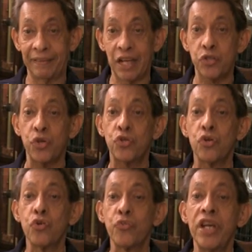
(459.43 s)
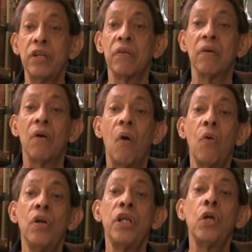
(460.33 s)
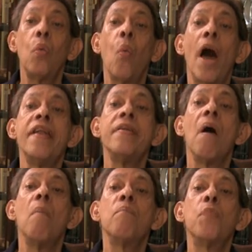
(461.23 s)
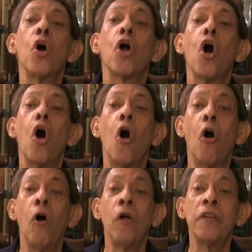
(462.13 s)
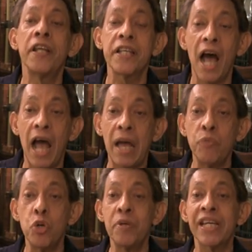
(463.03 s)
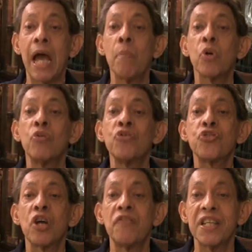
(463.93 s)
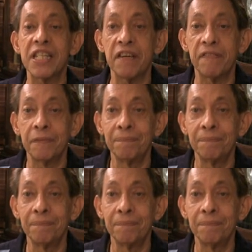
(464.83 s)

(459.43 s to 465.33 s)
That's the reason you read only one book all the time. You become conservative.